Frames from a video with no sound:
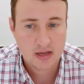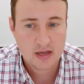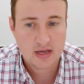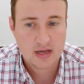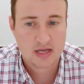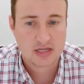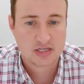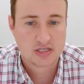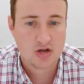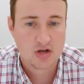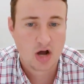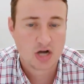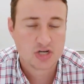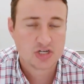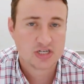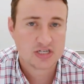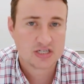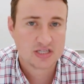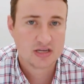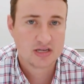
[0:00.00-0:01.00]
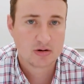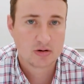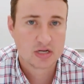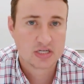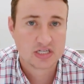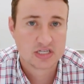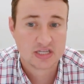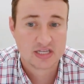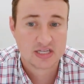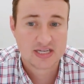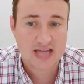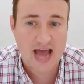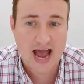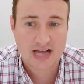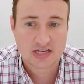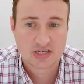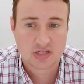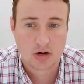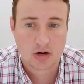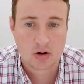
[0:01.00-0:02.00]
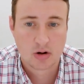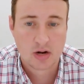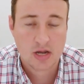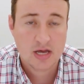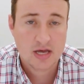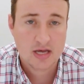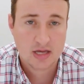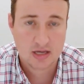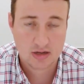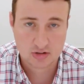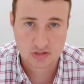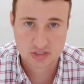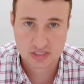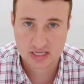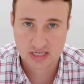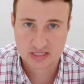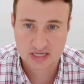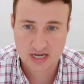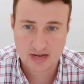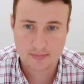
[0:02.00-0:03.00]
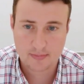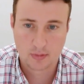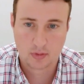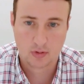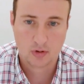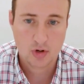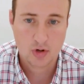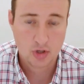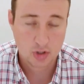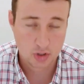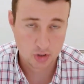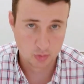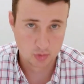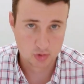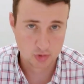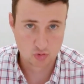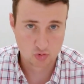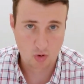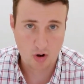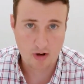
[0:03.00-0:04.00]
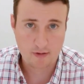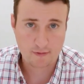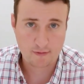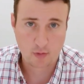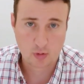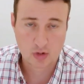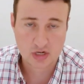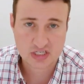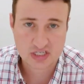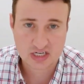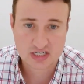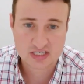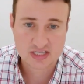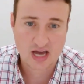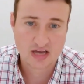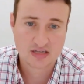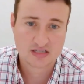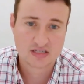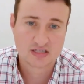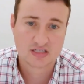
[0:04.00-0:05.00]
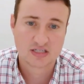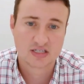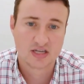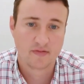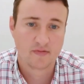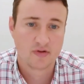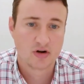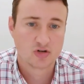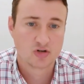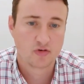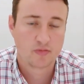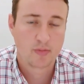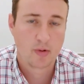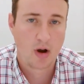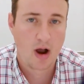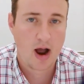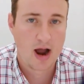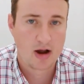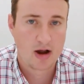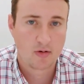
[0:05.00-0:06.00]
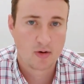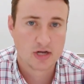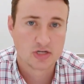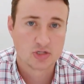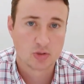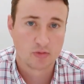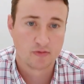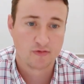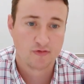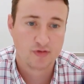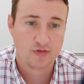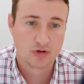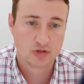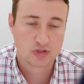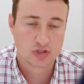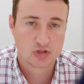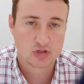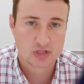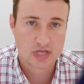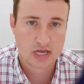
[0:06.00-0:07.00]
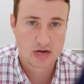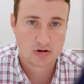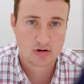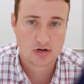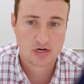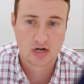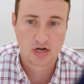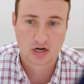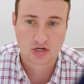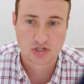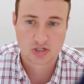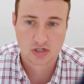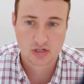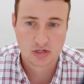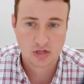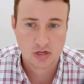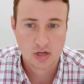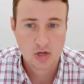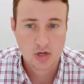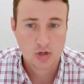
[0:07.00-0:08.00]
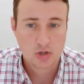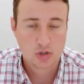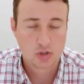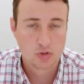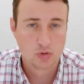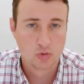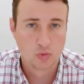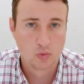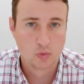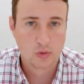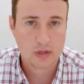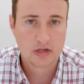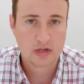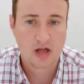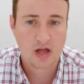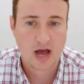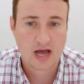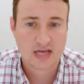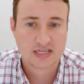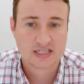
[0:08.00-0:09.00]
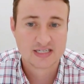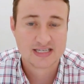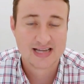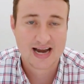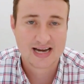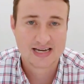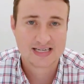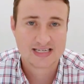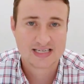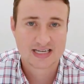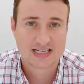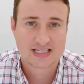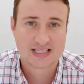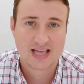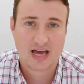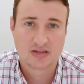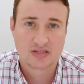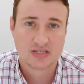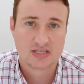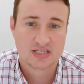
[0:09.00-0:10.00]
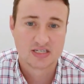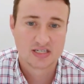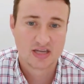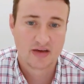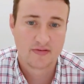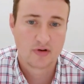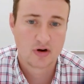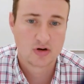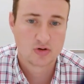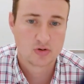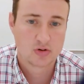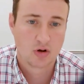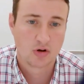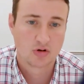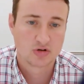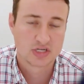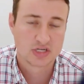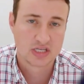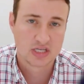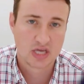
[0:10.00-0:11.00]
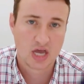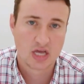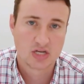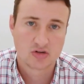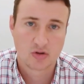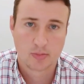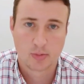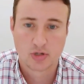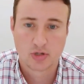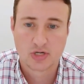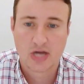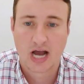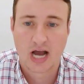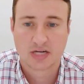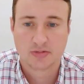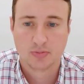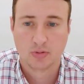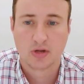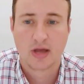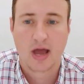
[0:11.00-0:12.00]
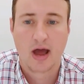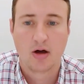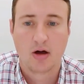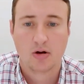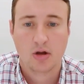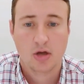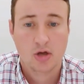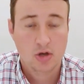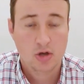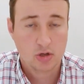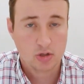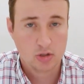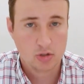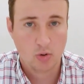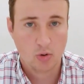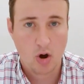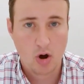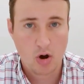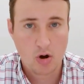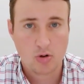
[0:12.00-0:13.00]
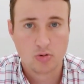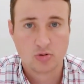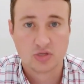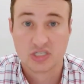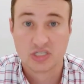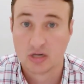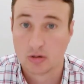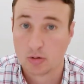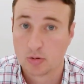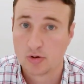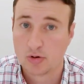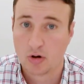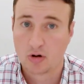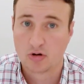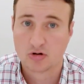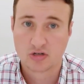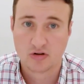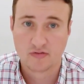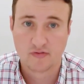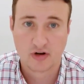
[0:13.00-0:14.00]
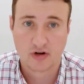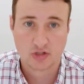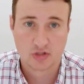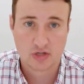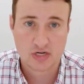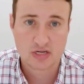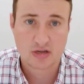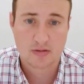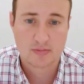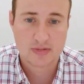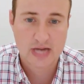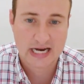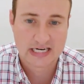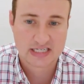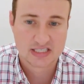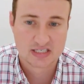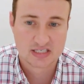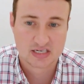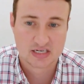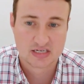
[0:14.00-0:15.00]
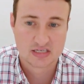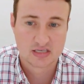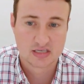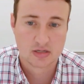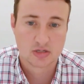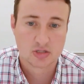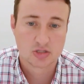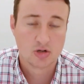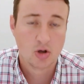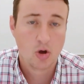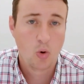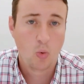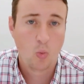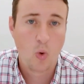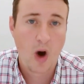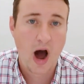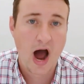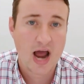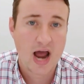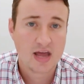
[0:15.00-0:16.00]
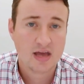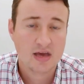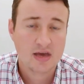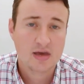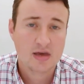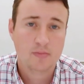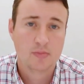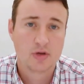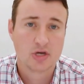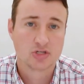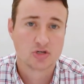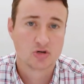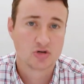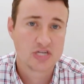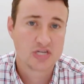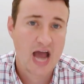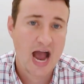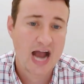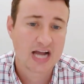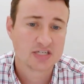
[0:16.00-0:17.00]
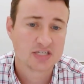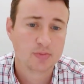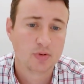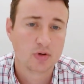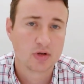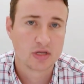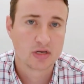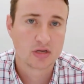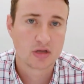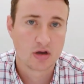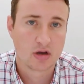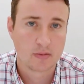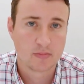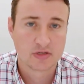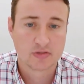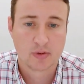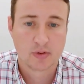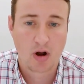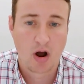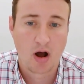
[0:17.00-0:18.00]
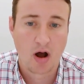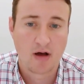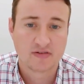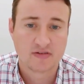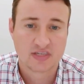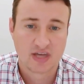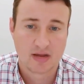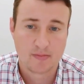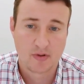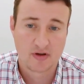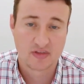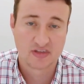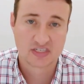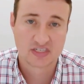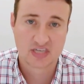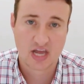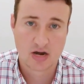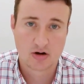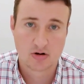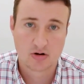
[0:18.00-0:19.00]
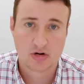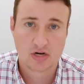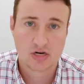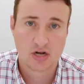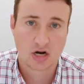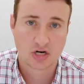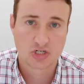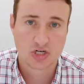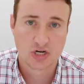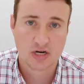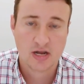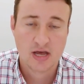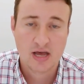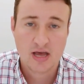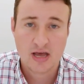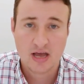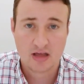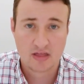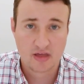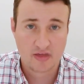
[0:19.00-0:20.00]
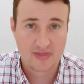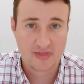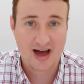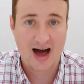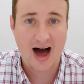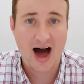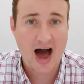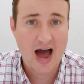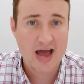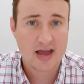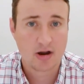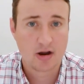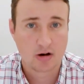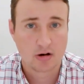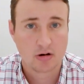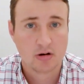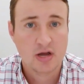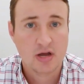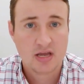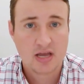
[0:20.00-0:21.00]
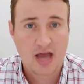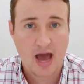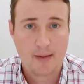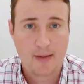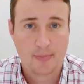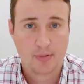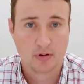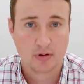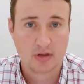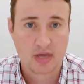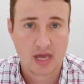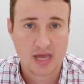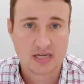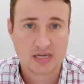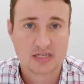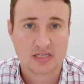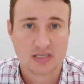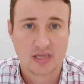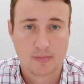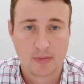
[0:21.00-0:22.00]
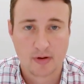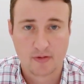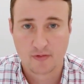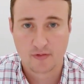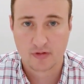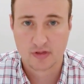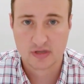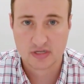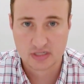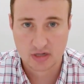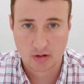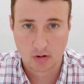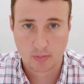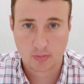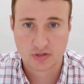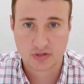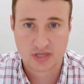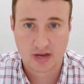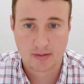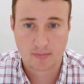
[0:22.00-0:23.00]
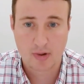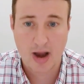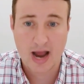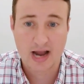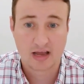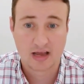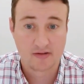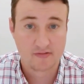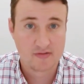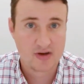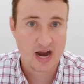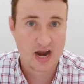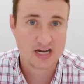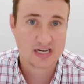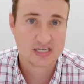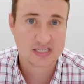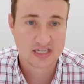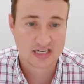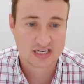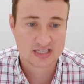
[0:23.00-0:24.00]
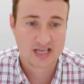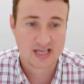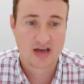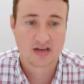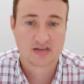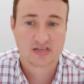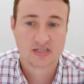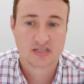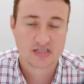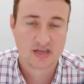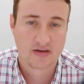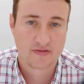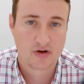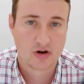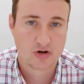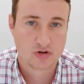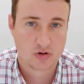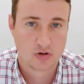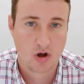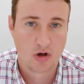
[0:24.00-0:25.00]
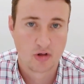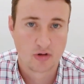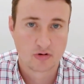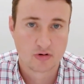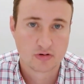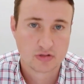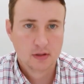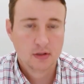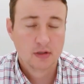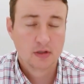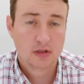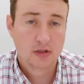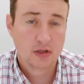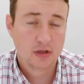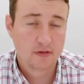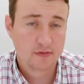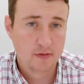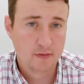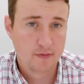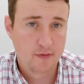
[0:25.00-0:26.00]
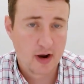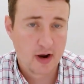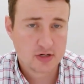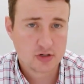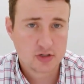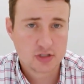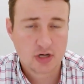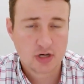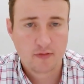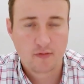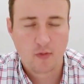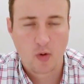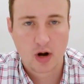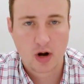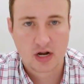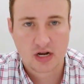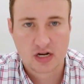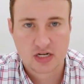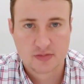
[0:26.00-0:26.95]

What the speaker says: It's not just theory, it's in the tax code. Here's the example. You withdraw $46,700 from your IRA so it fills your standard deduction. You realize $96,700 in gains from your taxable account. You owe $0 in federal income tax in this instance. Why? Because your taxable income has been offset by the standard deduction and then the higher capital gains limit for the 0% bracket of $96,700. If you find yourself wanting to